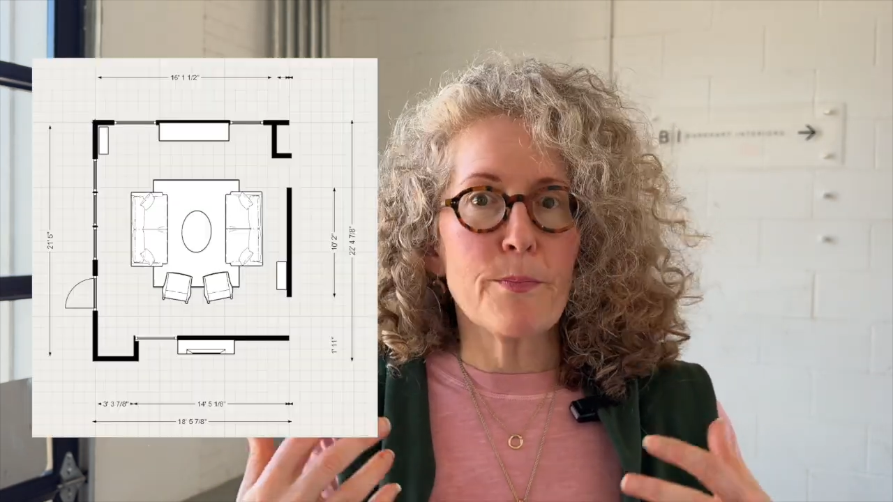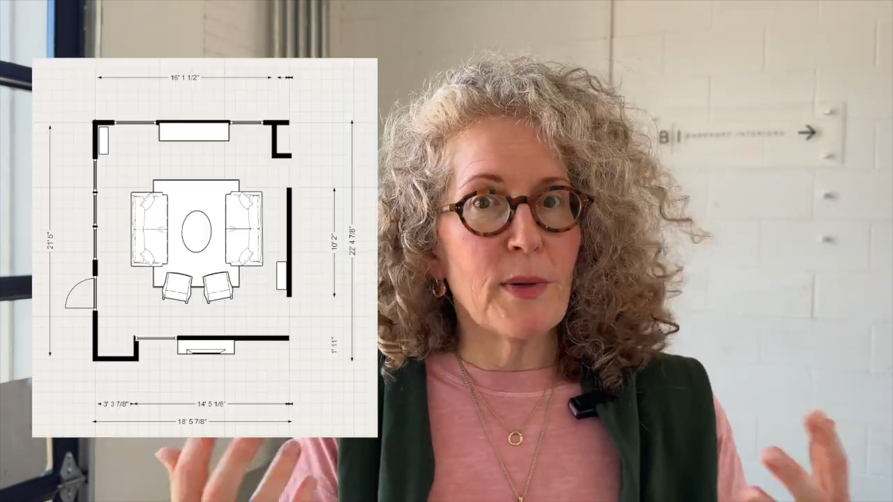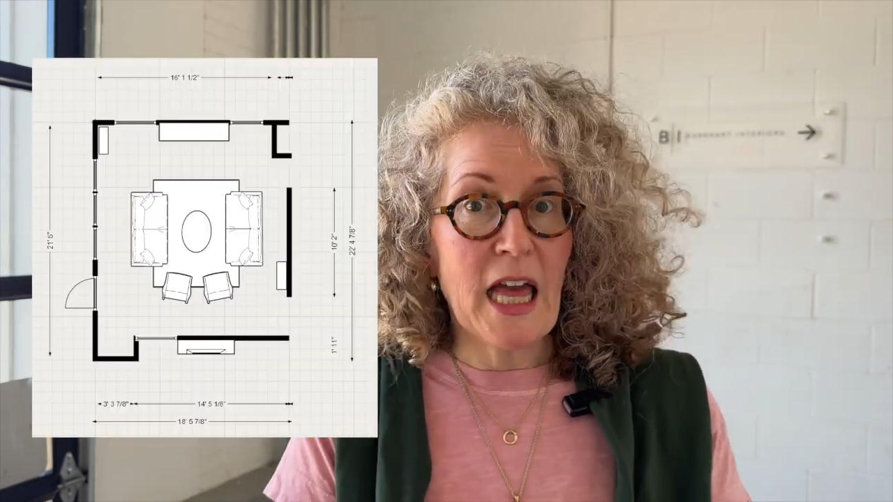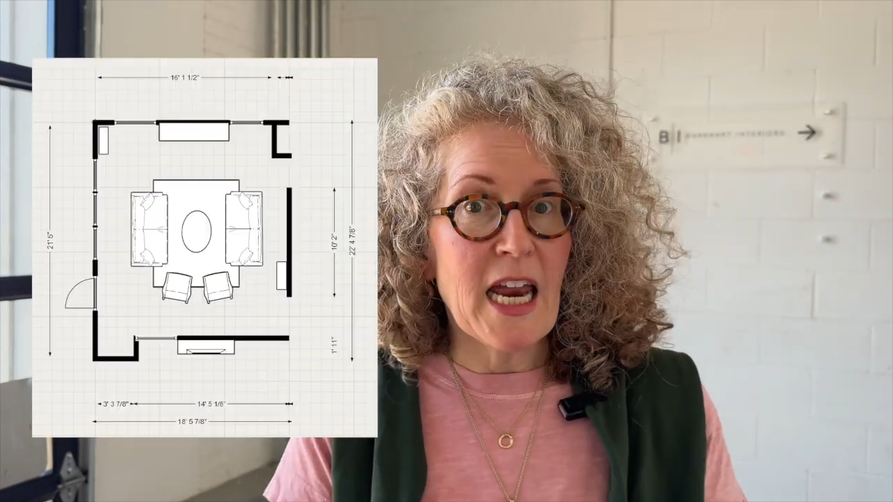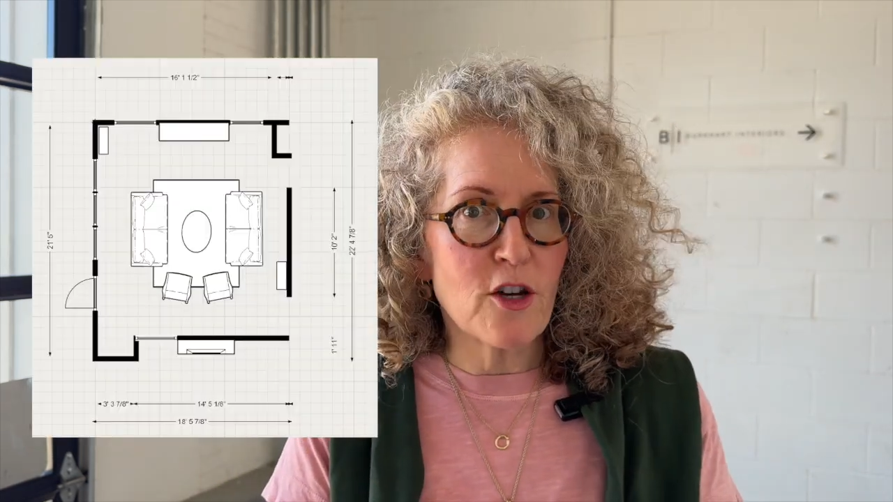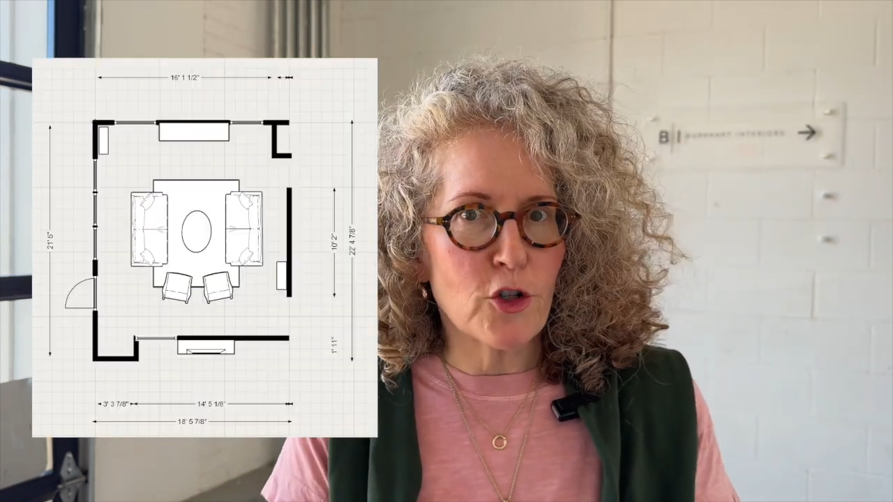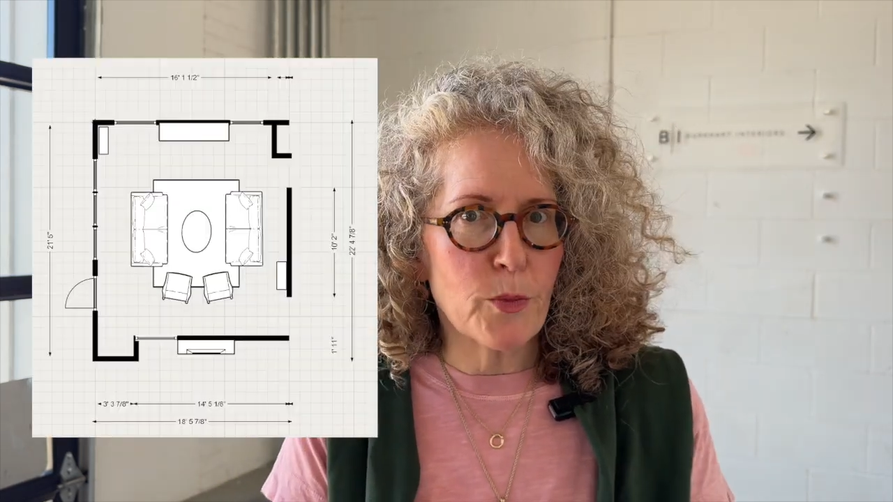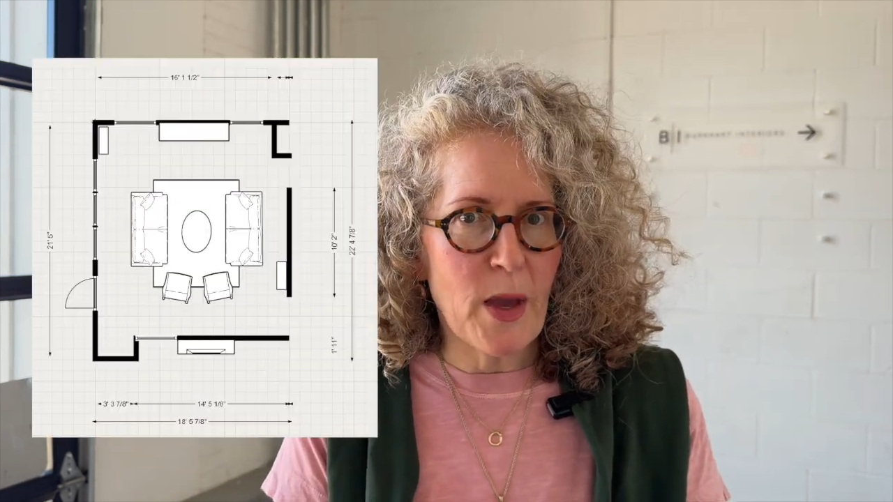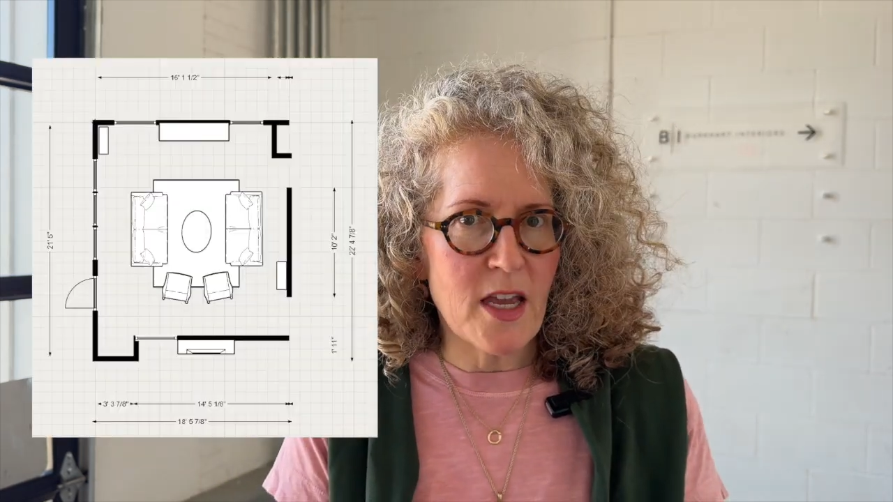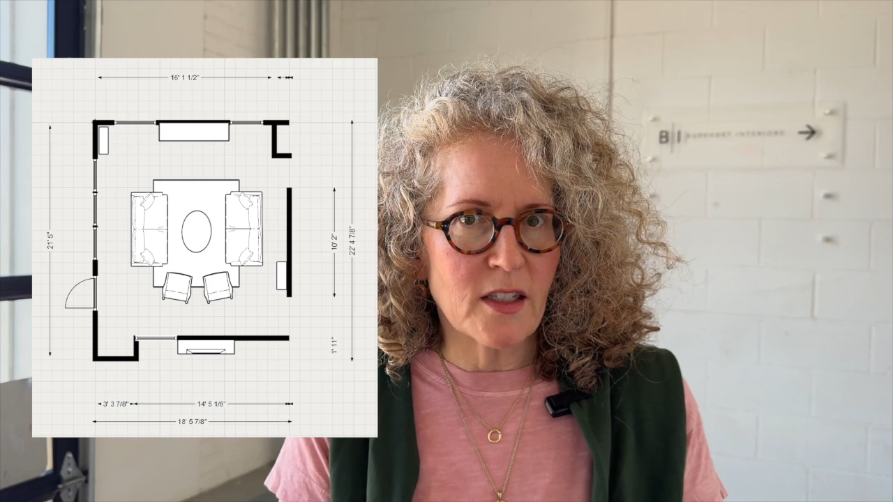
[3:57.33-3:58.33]
plan your
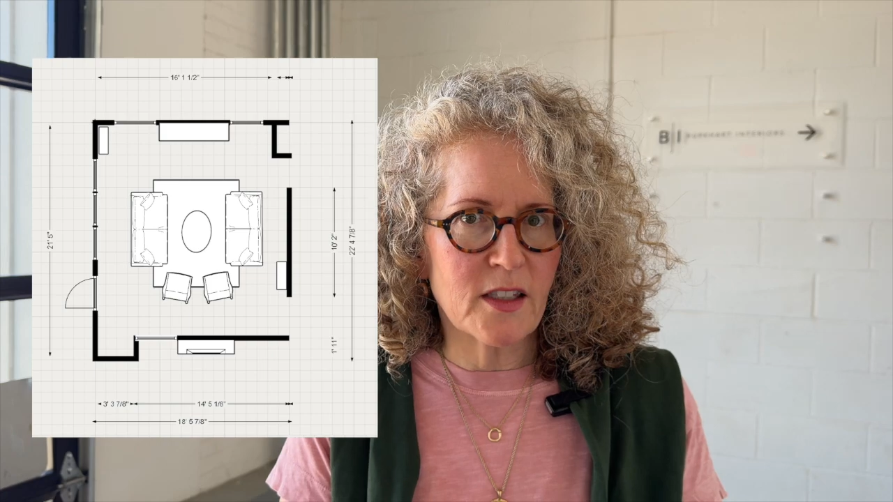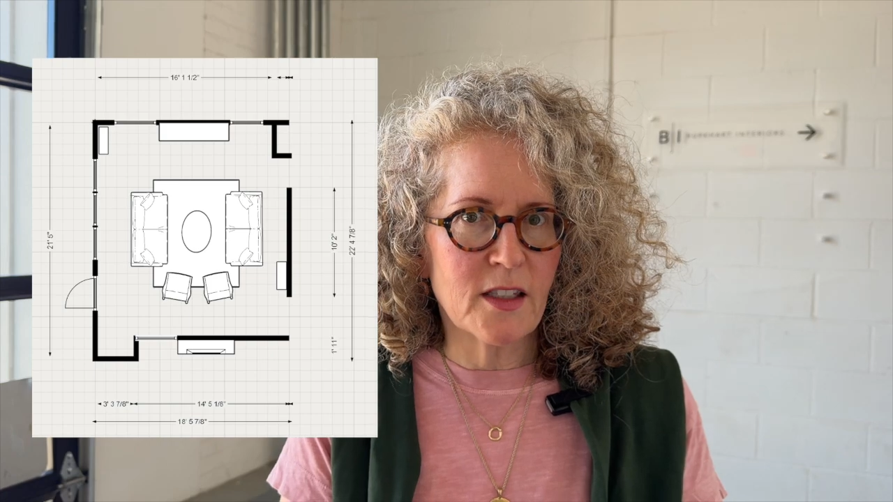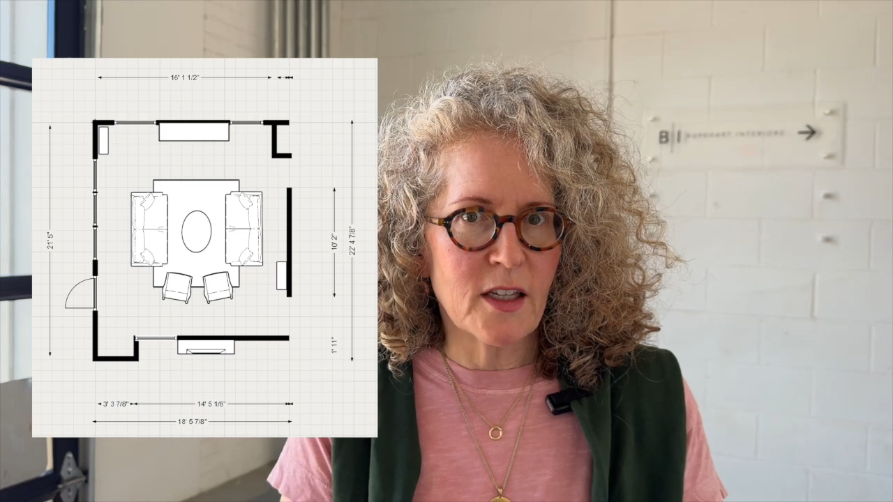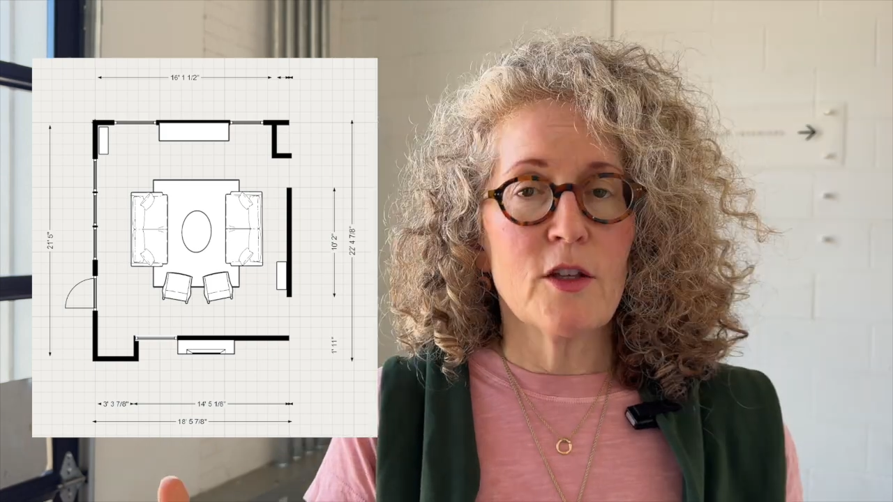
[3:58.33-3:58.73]
space.